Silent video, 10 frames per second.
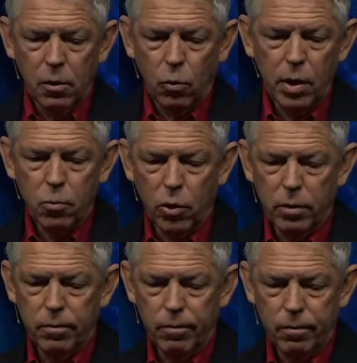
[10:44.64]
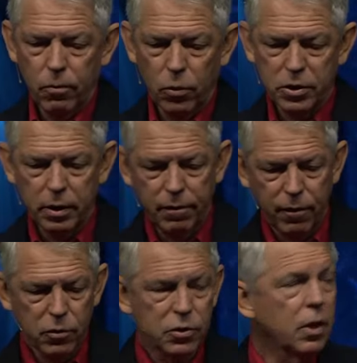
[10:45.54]
Great Britain was the
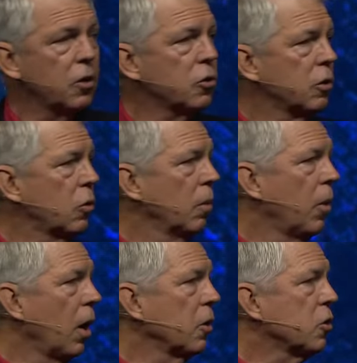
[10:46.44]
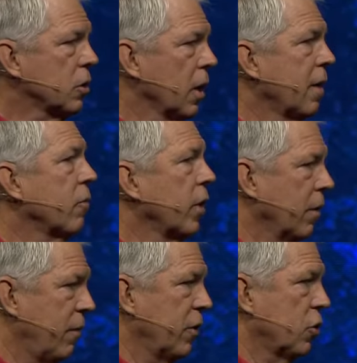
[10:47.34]
first nation to abolish slavery
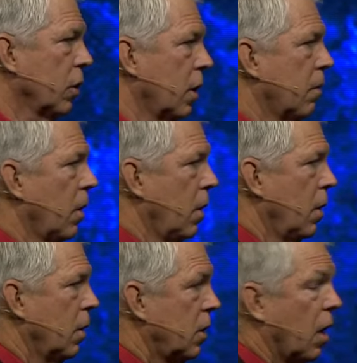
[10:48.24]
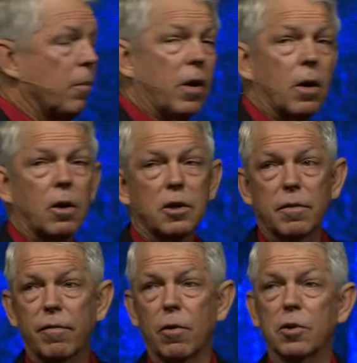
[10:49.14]
officially. Now, America is
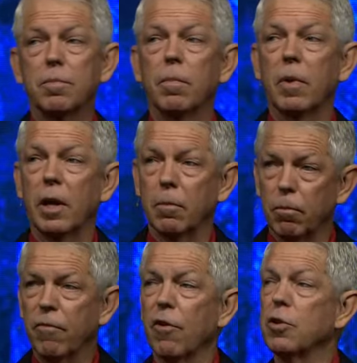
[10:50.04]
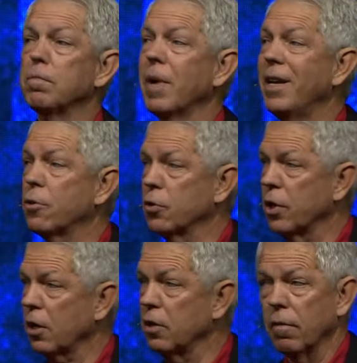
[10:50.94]
the first major
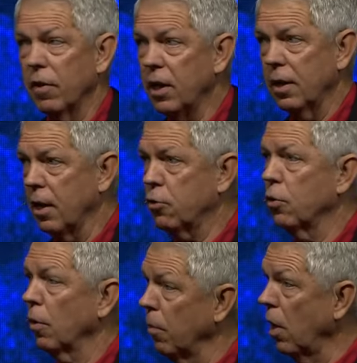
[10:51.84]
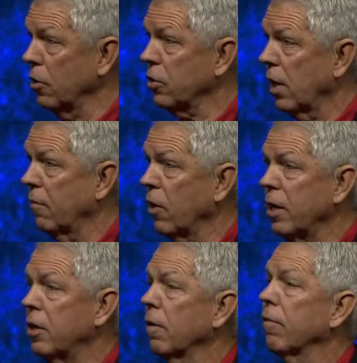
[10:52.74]
section of any nation to abolish slavery.
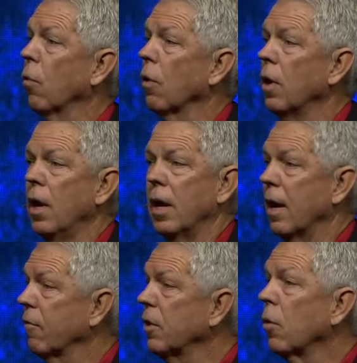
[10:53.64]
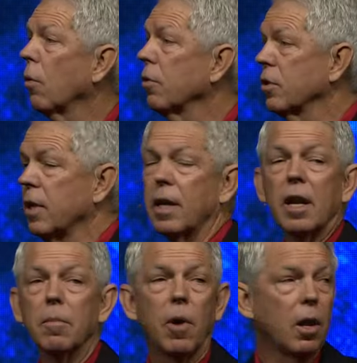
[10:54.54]
1804, every northern state
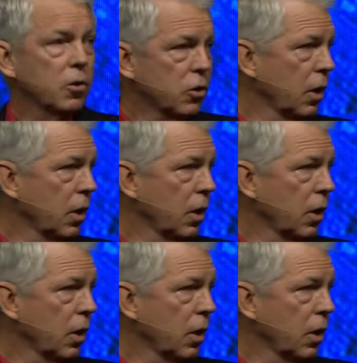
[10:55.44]
had abolished